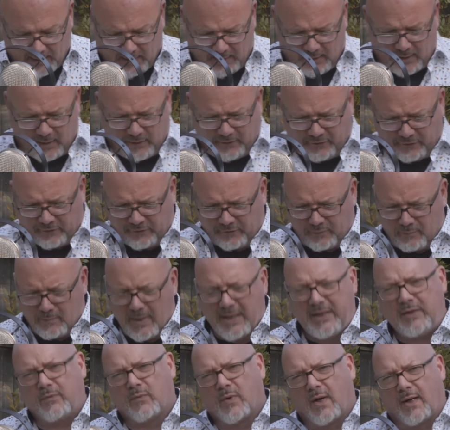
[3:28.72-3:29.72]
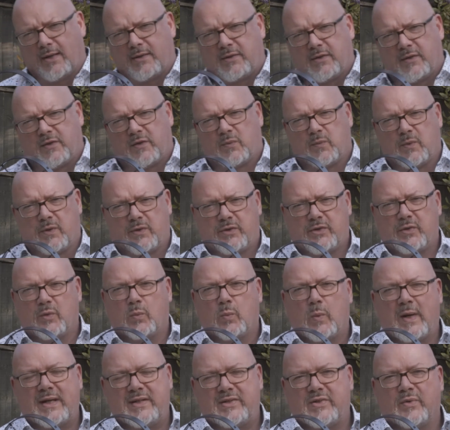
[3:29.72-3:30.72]
If many writers were to
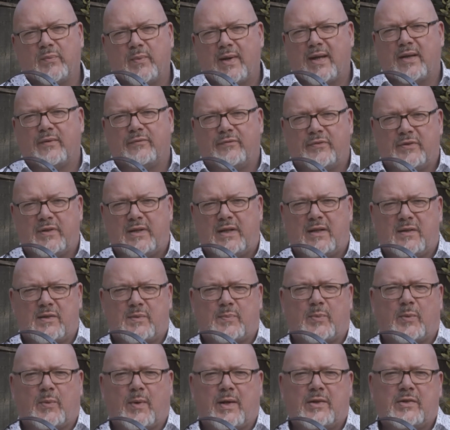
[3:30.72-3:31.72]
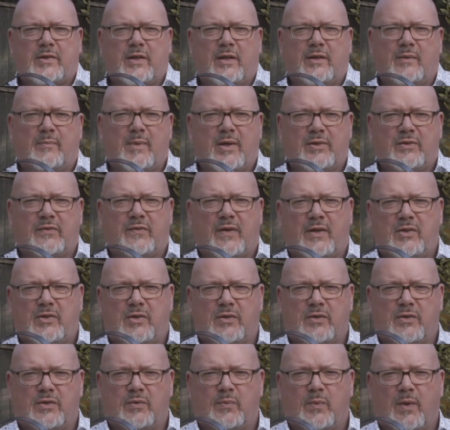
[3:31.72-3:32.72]
wait around for the inspiration and the
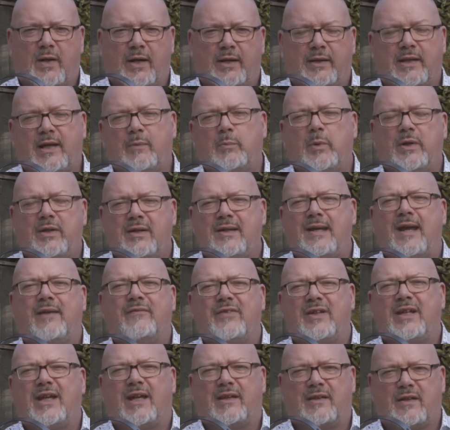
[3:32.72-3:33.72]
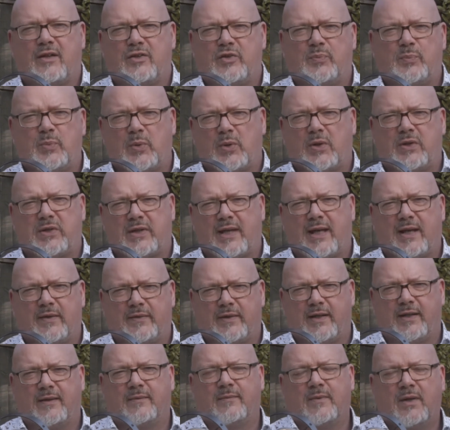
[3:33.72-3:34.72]
motivation to write, they would never get those books out
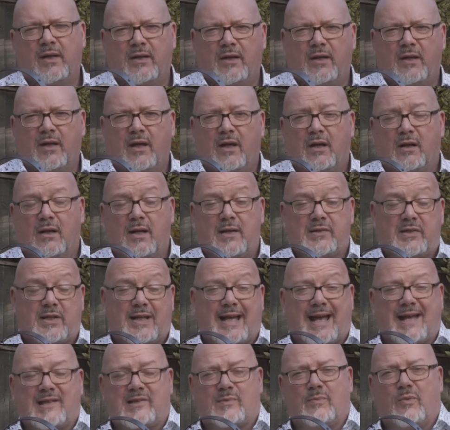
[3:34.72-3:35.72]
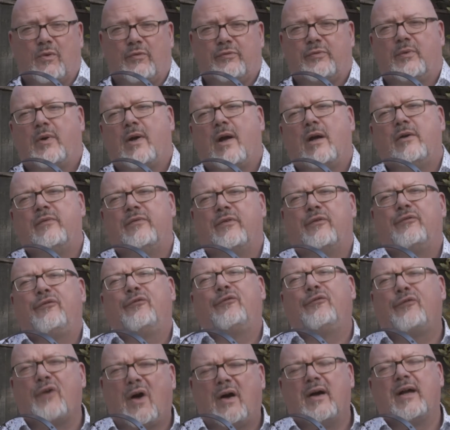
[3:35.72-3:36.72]
there. Isaac Asimov wrote over
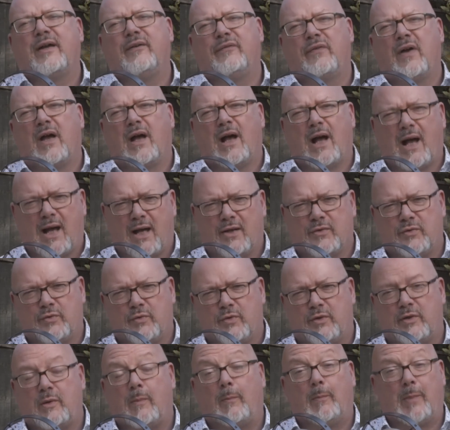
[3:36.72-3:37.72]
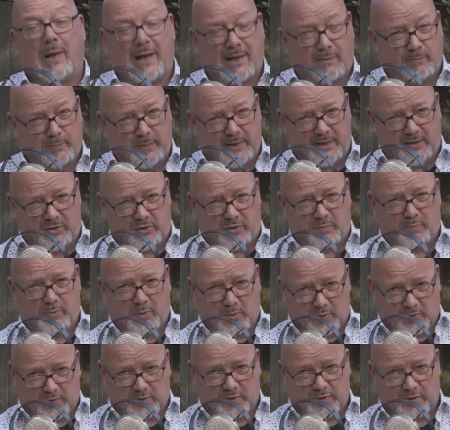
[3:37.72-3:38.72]
500 published
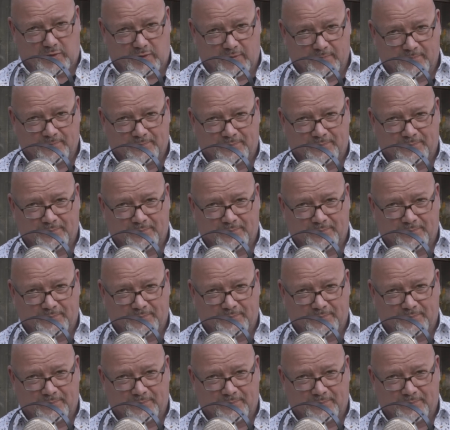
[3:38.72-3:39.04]
books.